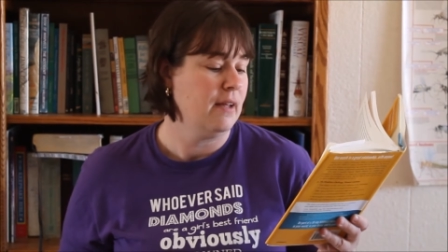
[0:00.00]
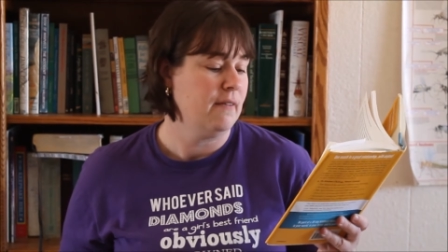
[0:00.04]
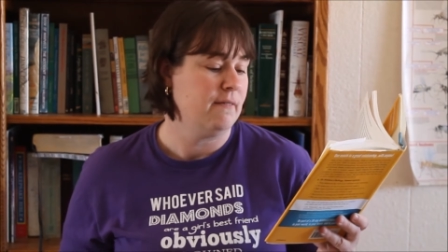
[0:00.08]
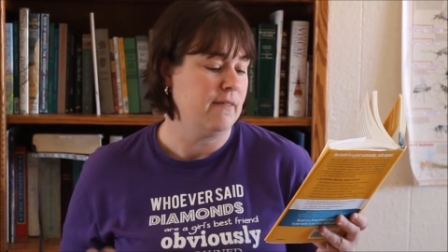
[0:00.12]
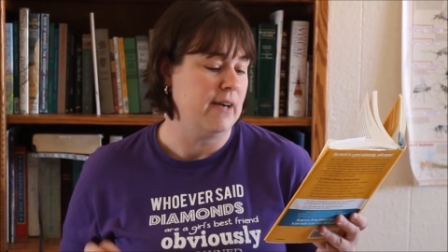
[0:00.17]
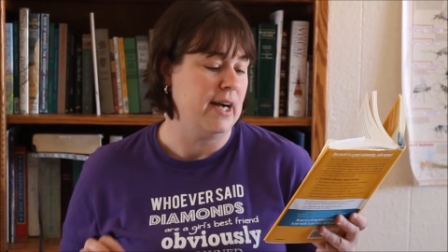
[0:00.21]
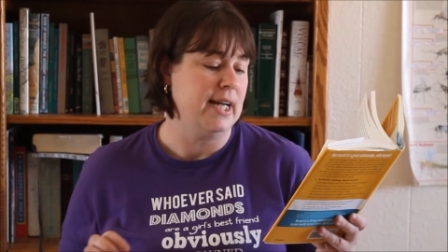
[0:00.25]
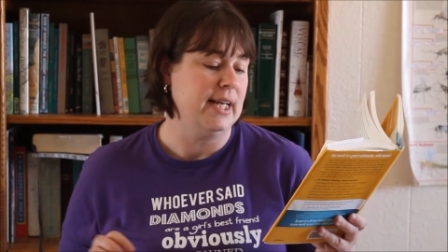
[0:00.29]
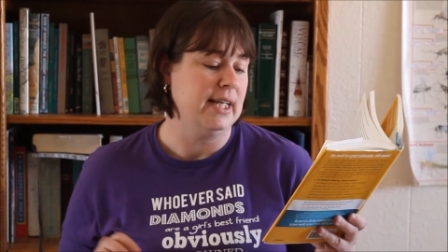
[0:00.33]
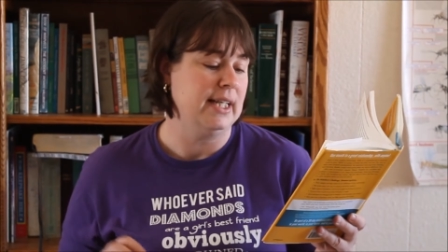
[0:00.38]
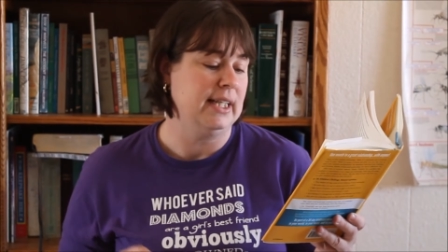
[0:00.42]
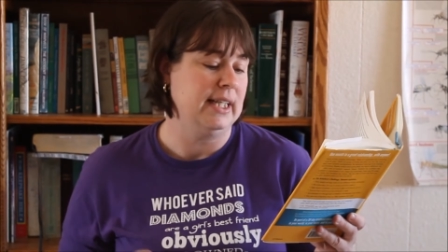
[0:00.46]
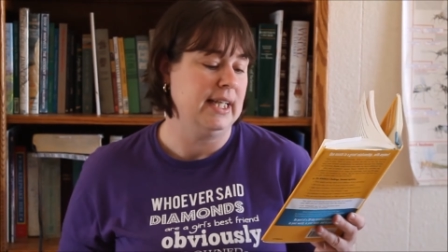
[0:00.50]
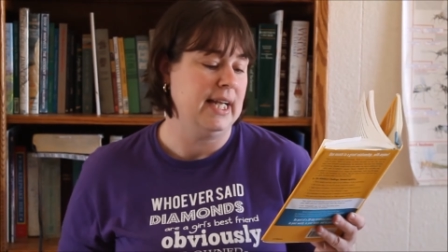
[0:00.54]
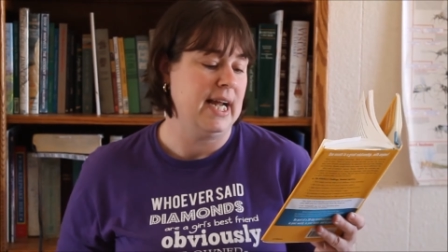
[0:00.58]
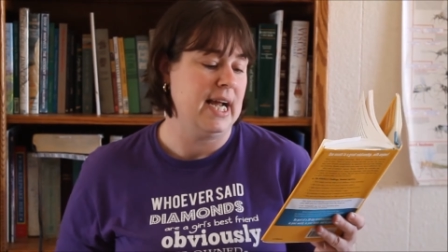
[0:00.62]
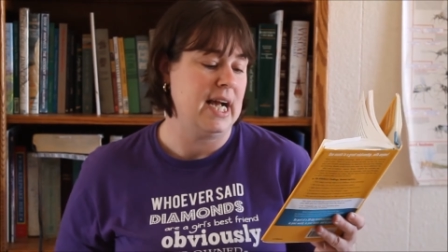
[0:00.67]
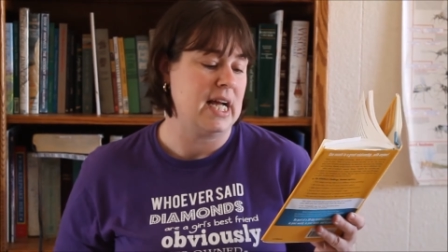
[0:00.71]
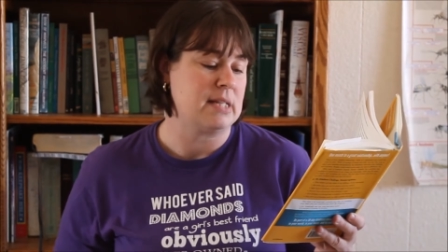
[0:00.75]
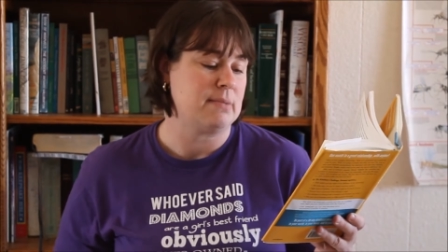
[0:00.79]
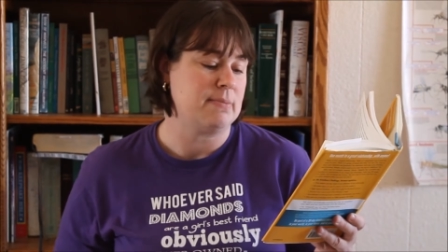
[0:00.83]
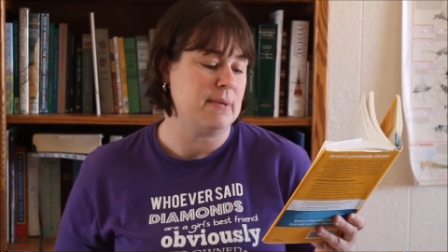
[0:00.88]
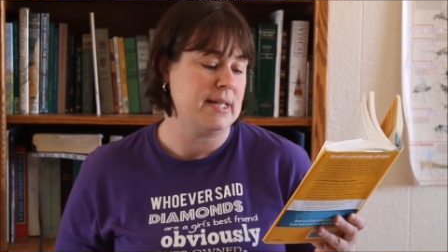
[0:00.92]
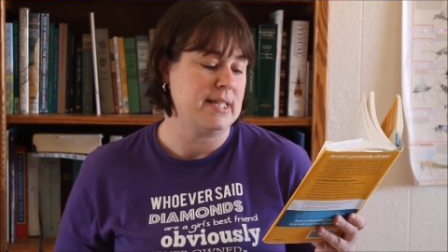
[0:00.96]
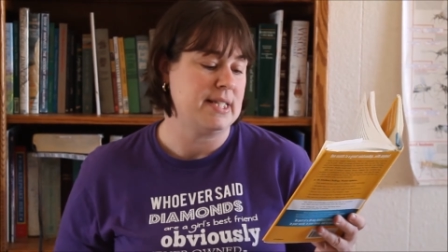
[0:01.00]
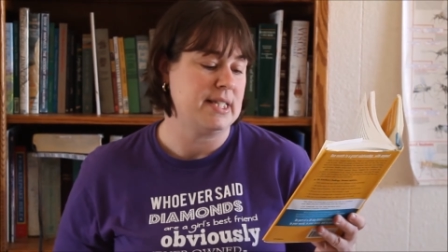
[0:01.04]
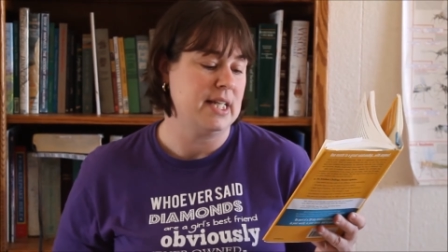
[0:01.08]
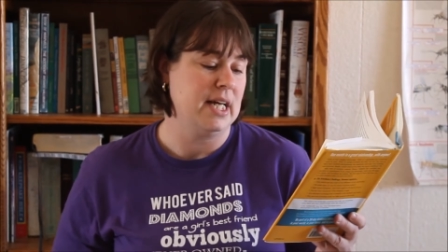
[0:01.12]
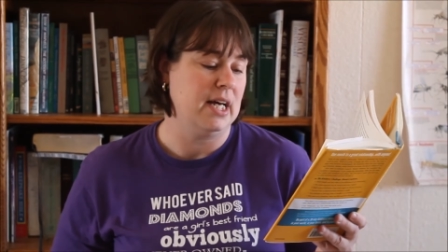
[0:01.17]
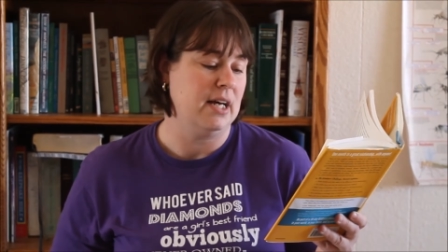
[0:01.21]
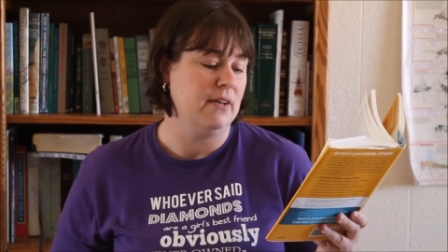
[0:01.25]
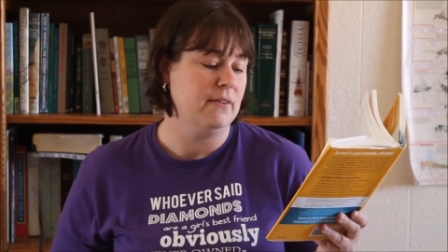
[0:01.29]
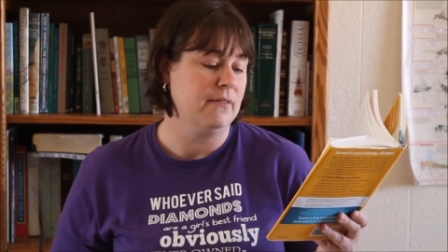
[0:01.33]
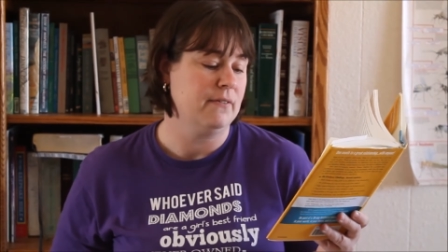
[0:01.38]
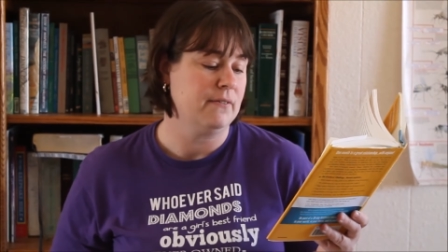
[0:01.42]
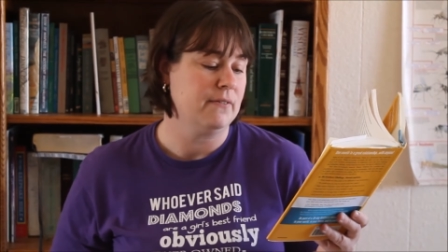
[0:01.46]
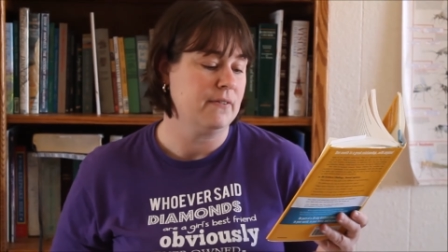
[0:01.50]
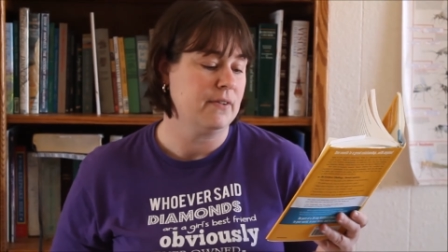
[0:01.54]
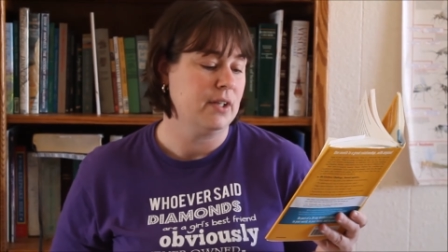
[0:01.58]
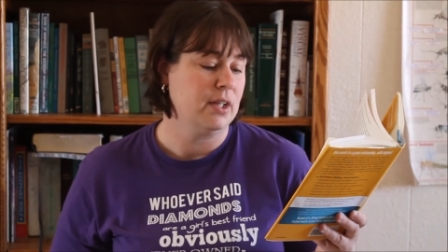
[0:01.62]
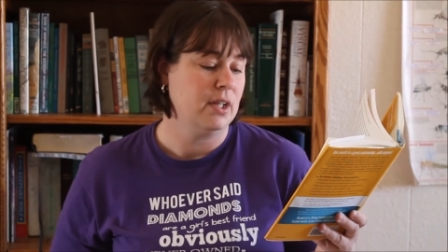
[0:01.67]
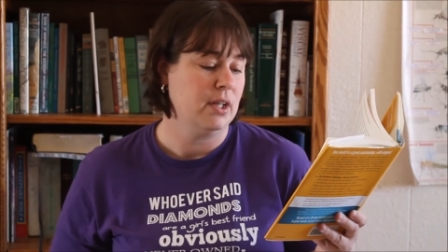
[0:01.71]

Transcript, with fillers: Finally, I ask myself,